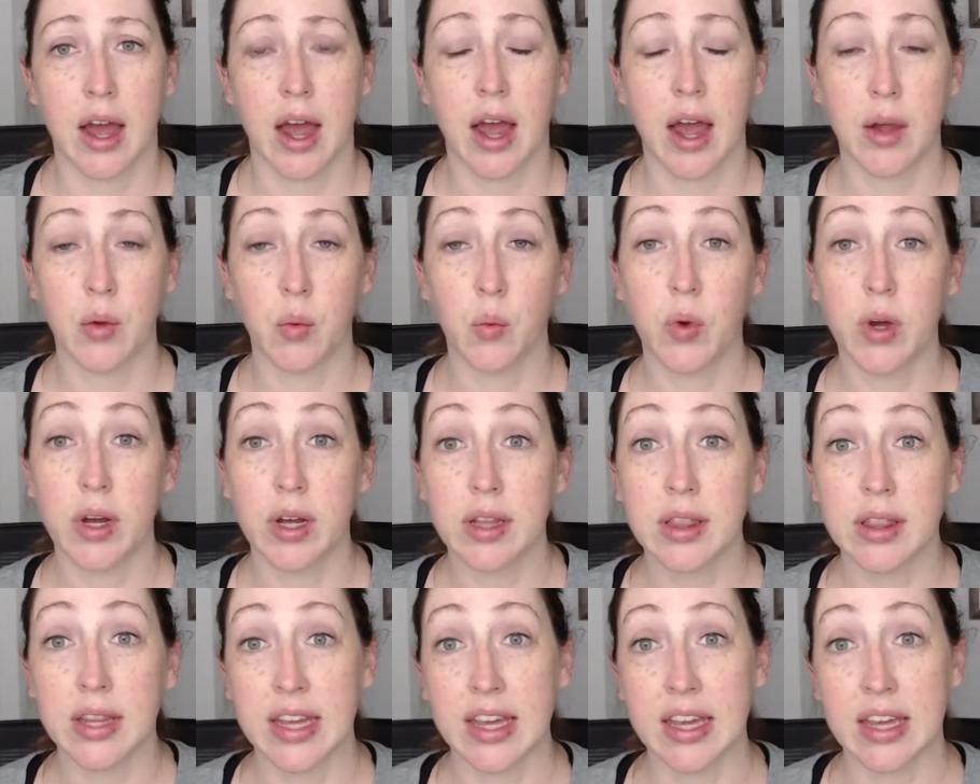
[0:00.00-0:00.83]
I
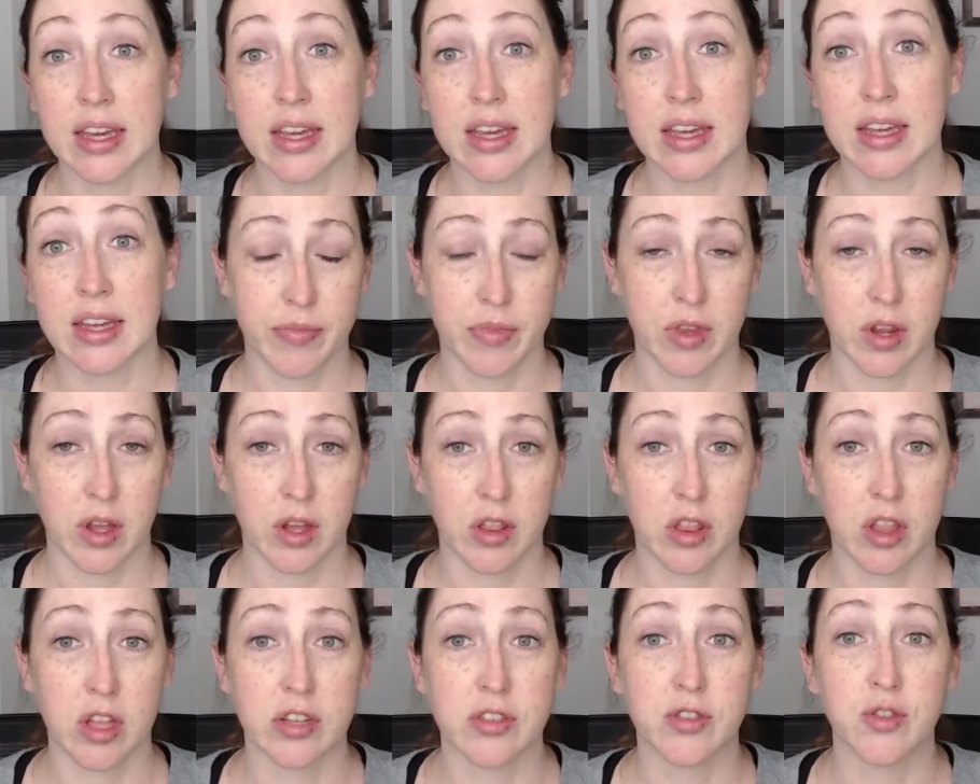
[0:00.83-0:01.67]
will link
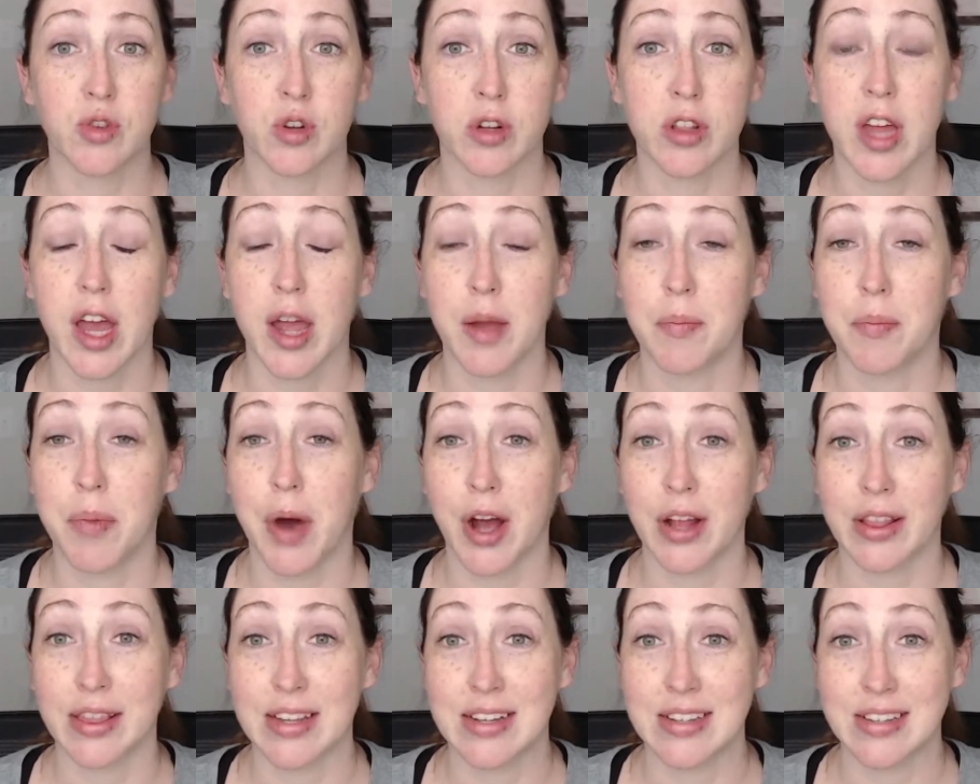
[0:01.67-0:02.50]
the store that I
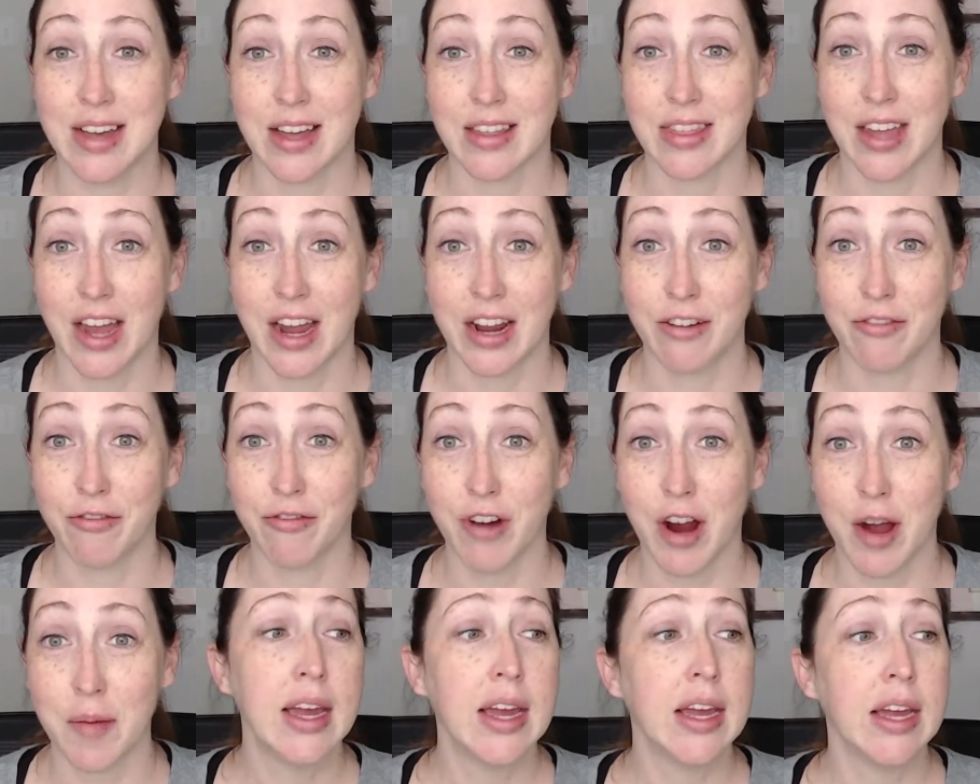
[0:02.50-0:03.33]
bought these online
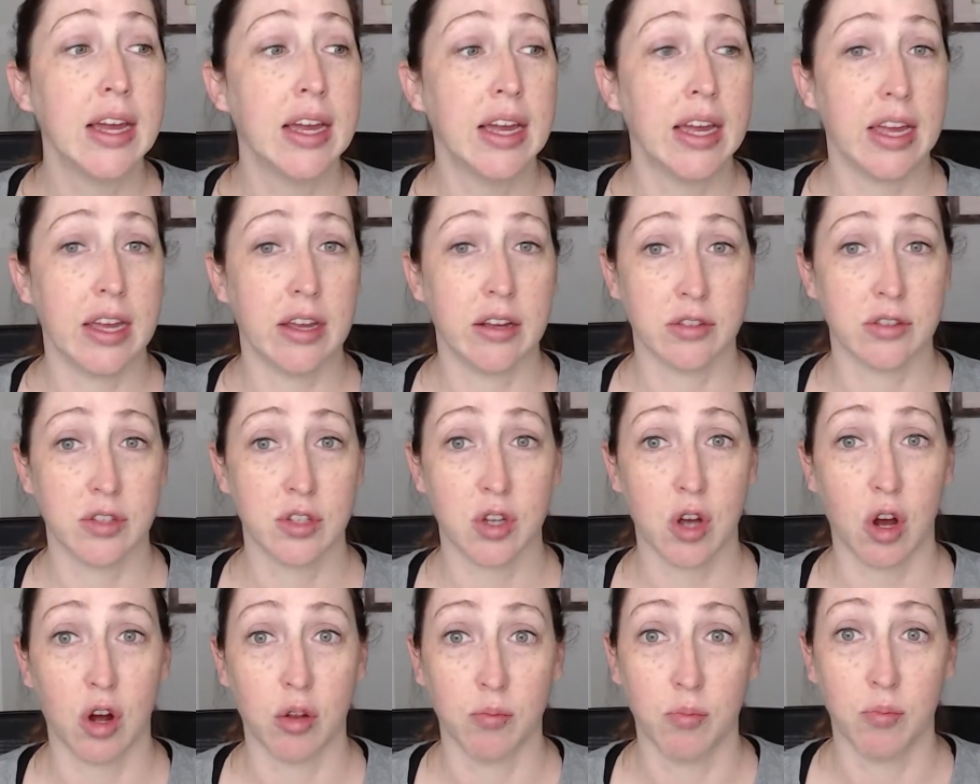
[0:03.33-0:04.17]
from. It's
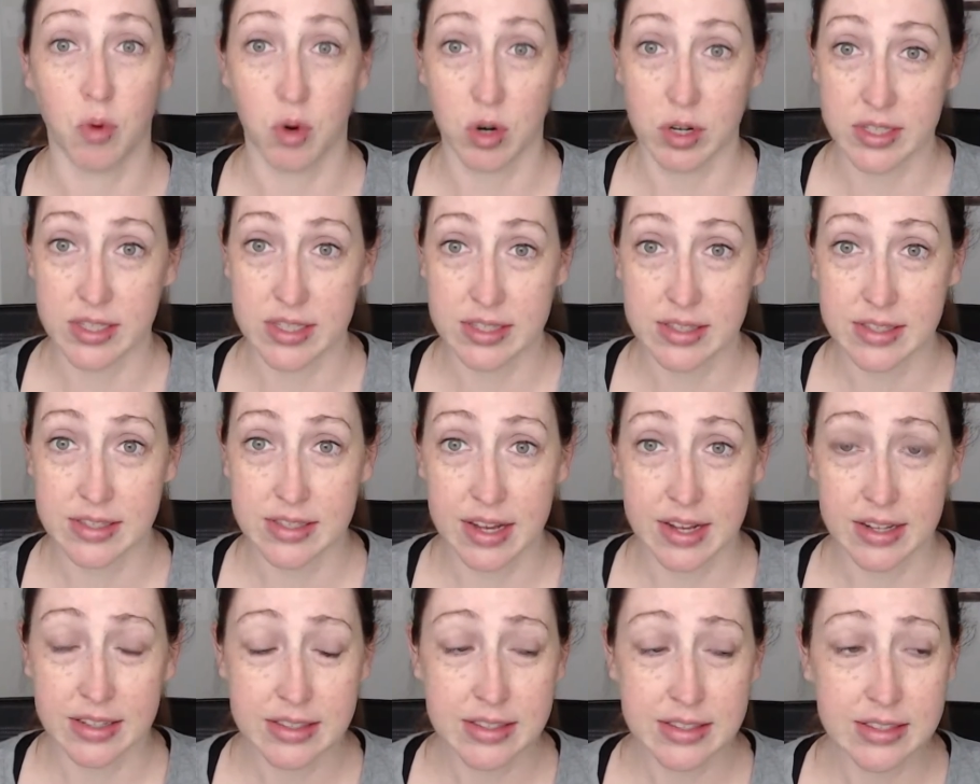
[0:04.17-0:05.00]
called Morris and
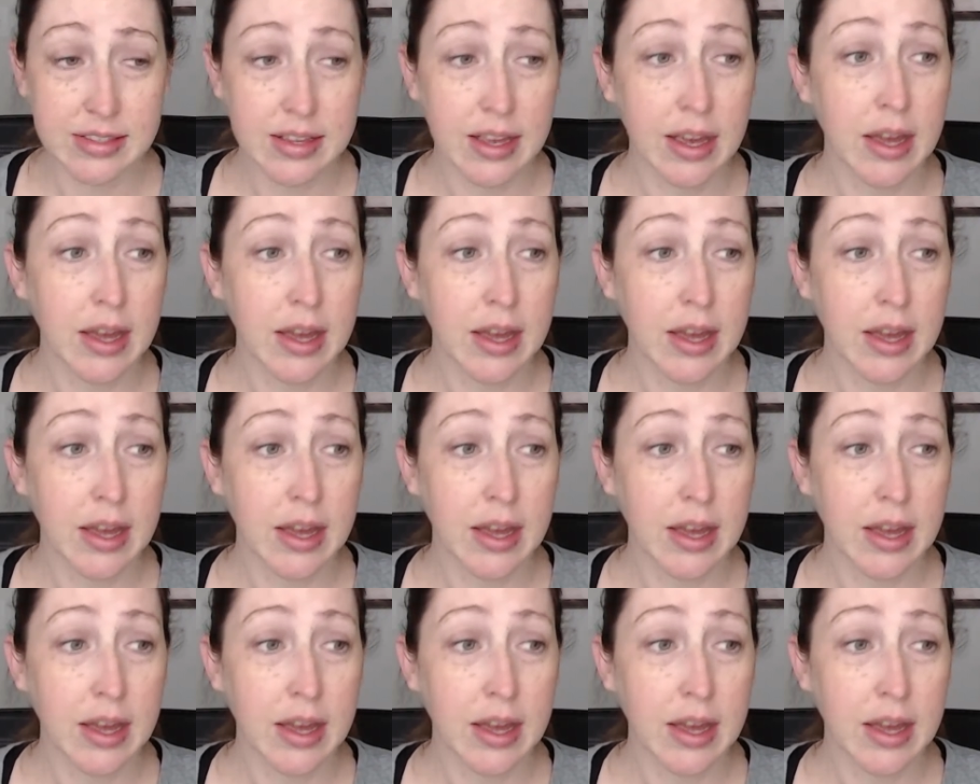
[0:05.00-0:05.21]
Sons,